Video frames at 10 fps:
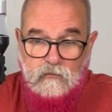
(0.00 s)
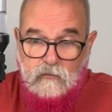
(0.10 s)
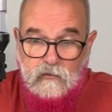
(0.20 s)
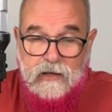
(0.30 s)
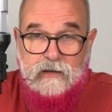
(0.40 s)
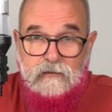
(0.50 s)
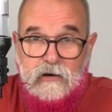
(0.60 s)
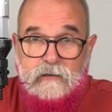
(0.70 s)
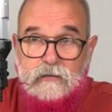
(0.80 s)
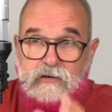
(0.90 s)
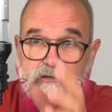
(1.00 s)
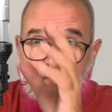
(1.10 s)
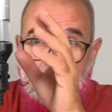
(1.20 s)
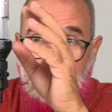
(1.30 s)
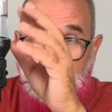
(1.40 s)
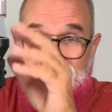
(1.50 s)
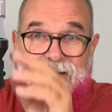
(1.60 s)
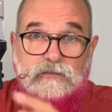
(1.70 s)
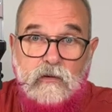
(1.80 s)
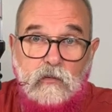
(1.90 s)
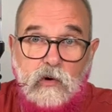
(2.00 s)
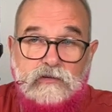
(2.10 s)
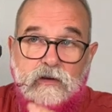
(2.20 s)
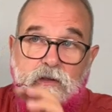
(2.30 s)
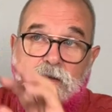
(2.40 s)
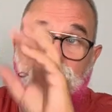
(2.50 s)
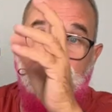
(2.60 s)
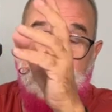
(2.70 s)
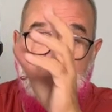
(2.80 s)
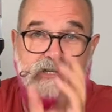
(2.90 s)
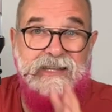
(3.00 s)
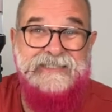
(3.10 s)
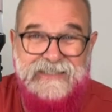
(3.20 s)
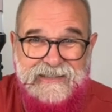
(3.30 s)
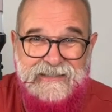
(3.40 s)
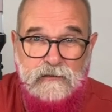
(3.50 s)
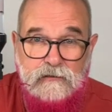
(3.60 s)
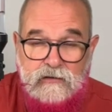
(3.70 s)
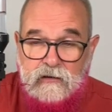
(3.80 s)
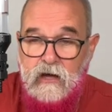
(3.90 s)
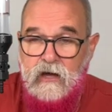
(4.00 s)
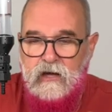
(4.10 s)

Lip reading: ready for it, because you test with water, and then if you change, density is different.